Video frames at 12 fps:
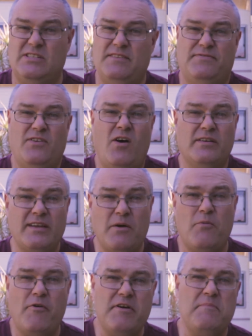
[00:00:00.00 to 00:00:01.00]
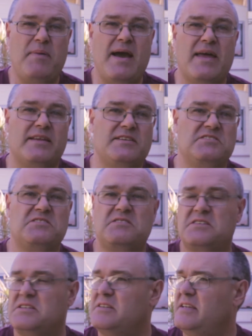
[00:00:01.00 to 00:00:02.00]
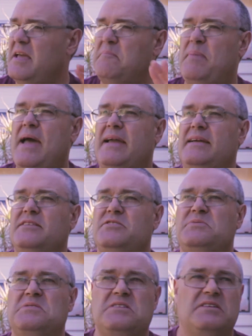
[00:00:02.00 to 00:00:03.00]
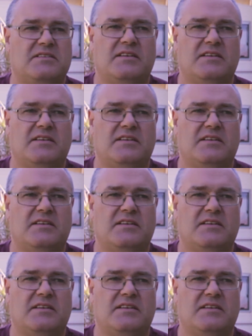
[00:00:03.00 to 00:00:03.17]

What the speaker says: If not, don't worry about it, just get back into it,